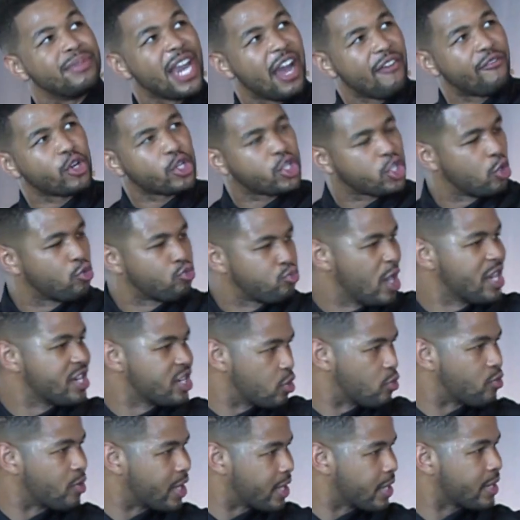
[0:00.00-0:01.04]
never
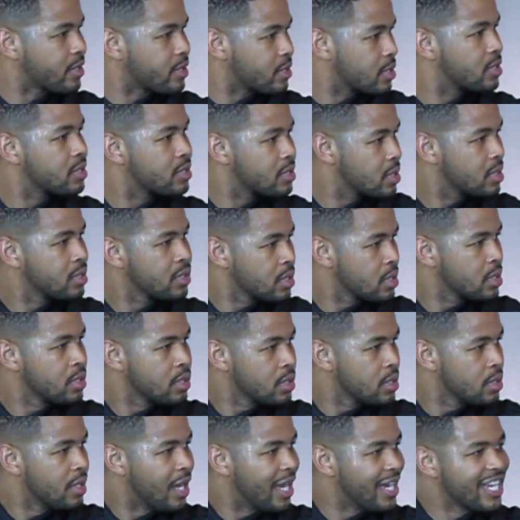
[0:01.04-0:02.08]
surrendering.
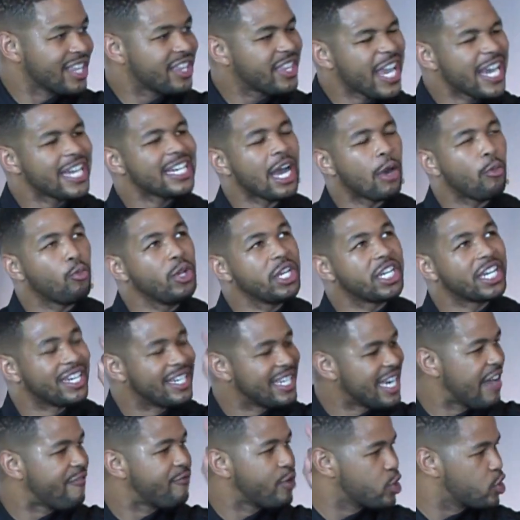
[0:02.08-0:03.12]
And the thing that we can
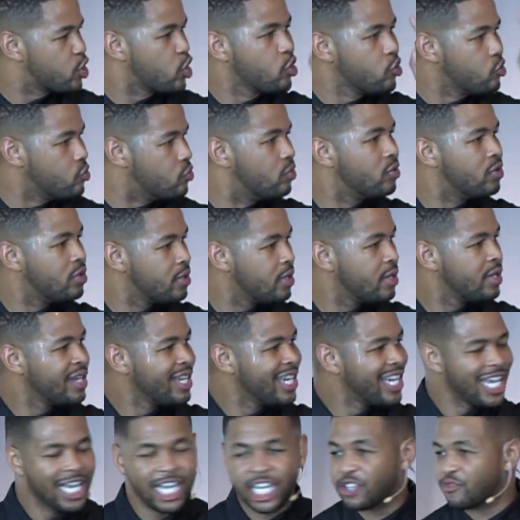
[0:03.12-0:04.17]
never do
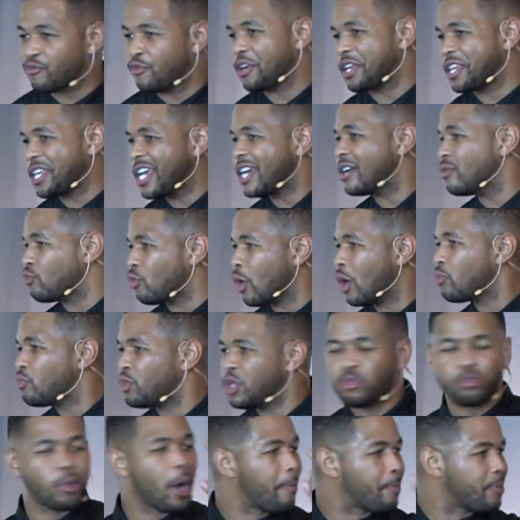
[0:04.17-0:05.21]
is forget what we
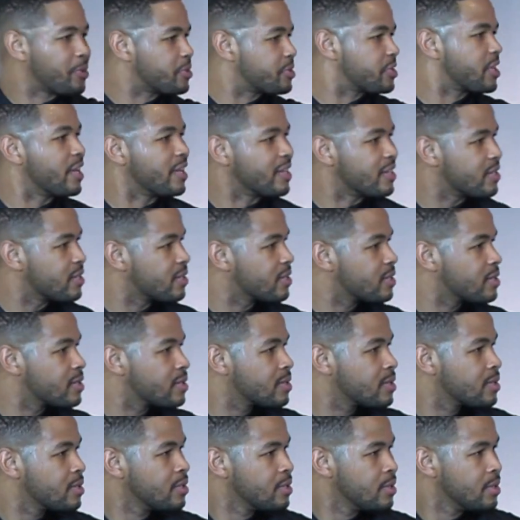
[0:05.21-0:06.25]
represent.
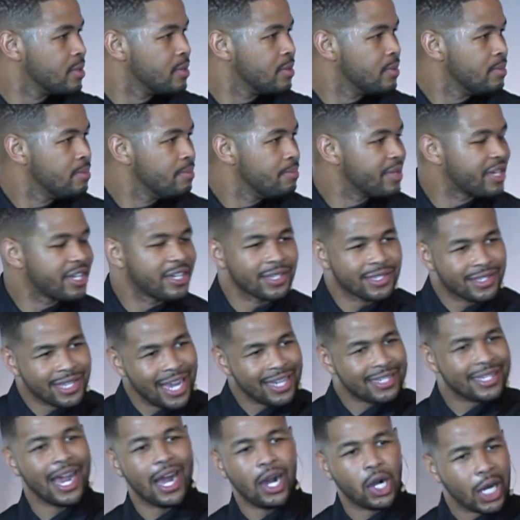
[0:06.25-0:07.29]
Because
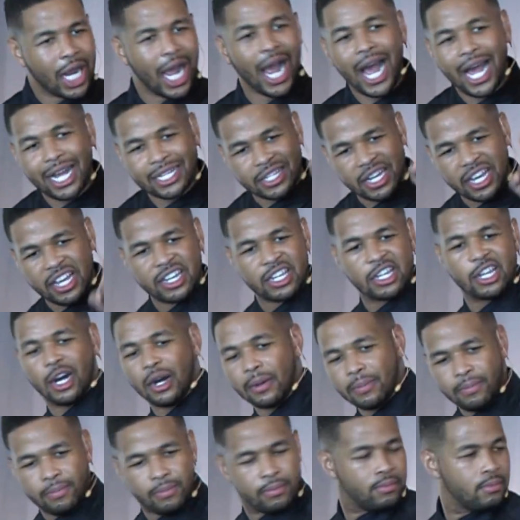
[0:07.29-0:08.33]
that's how guys end
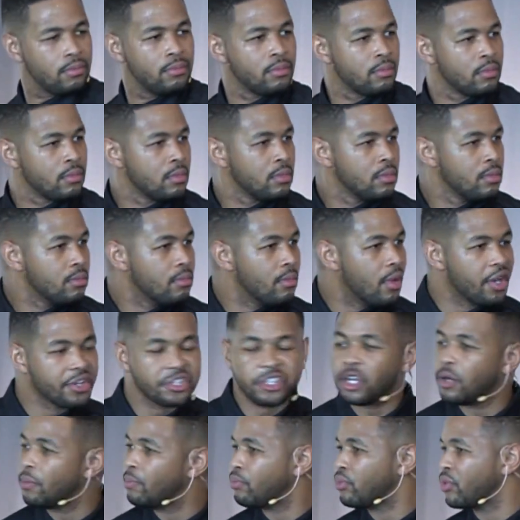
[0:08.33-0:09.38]
up on
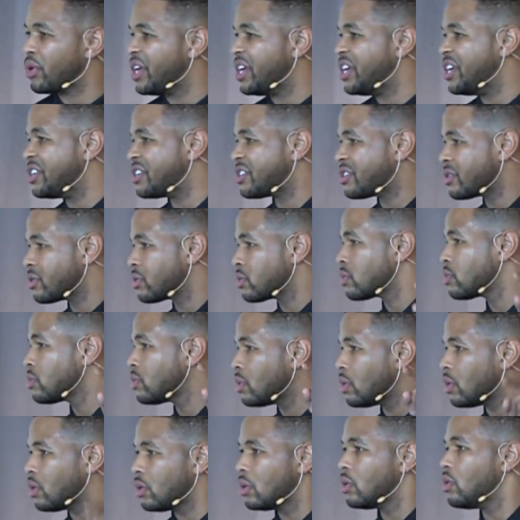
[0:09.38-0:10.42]
the bridge
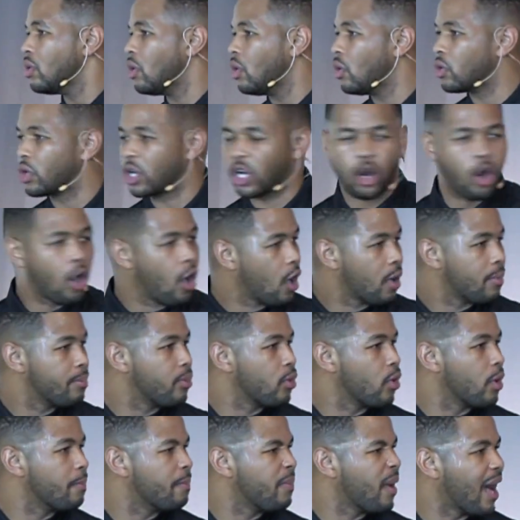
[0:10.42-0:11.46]
on a
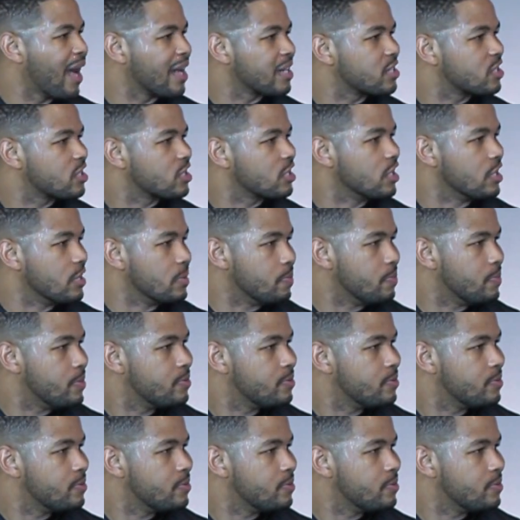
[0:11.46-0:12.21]
cardboard box sleep.